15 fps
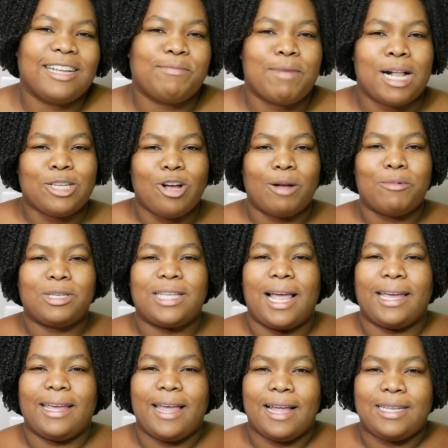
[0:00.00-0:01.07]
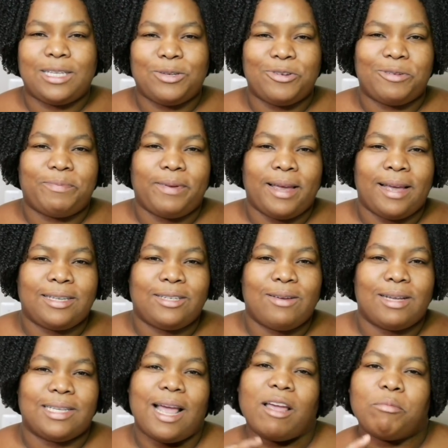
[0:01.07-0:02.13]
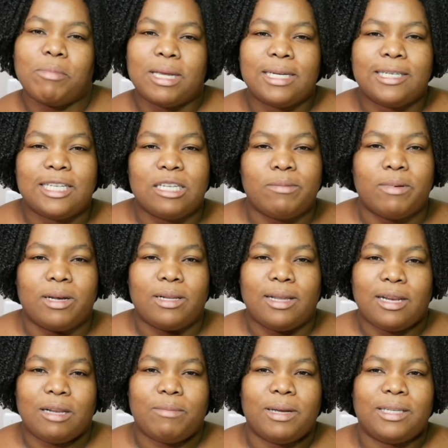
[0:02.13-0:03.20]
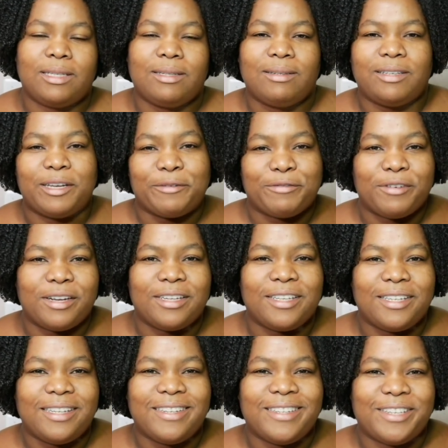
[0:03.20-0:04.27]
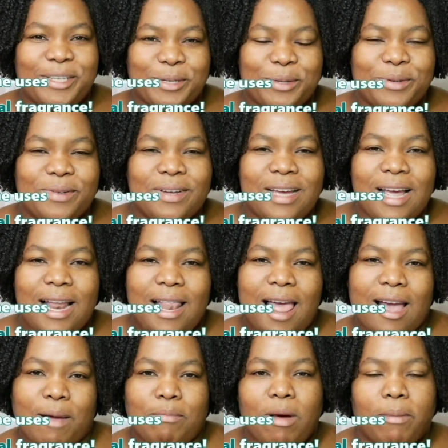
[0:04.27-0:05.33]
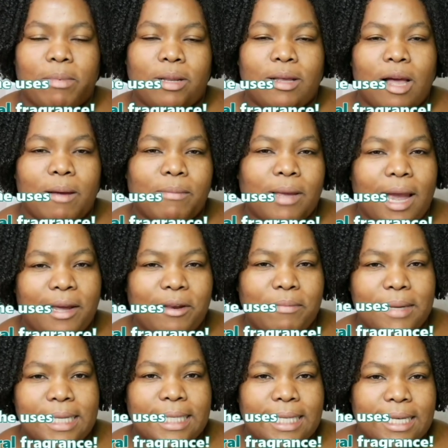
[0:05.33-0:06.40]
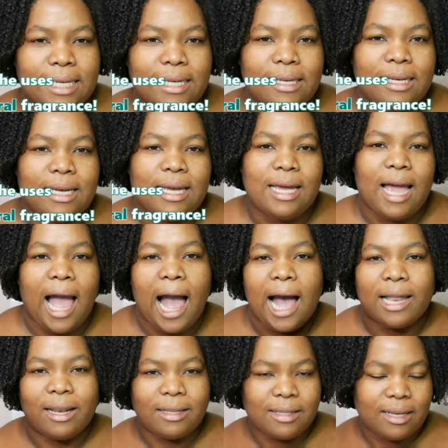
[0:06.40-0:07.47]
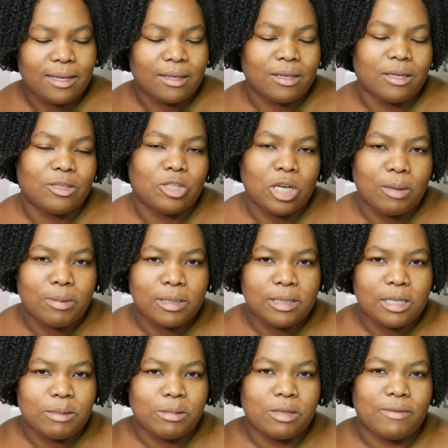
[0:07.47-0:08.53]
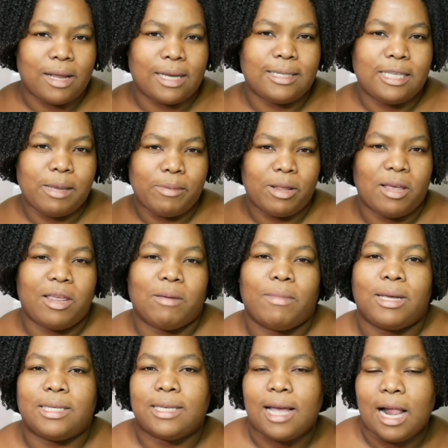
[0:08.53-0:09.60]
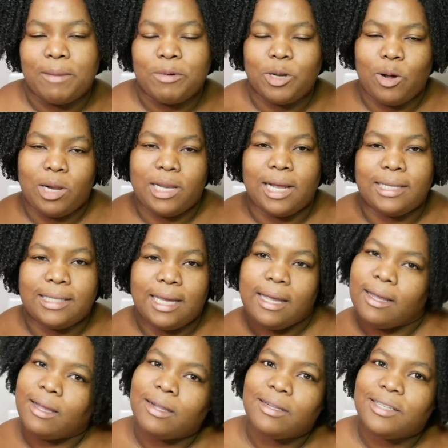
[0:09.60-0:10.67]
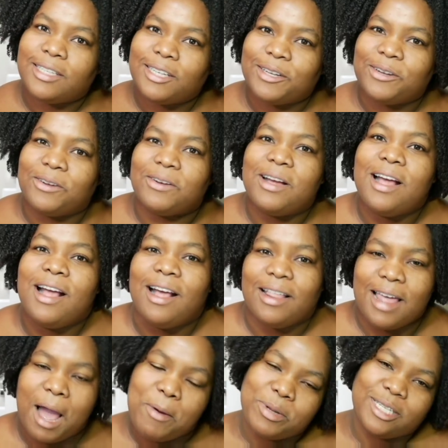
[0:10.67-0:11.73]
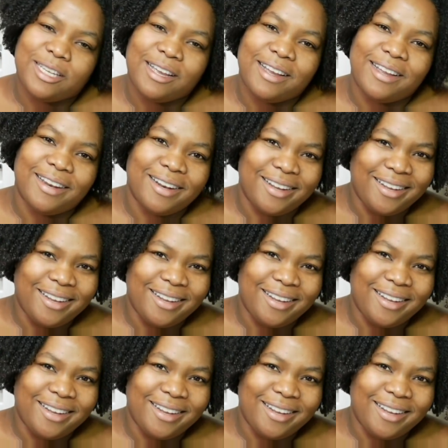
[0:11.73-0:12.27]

It smells almost like kids toothpaste so it's like minty but a little bit different too. Like a bubblegum kind of minty. And it did a good job in terms of like stimulating my scalp with all that tingle. So that was good.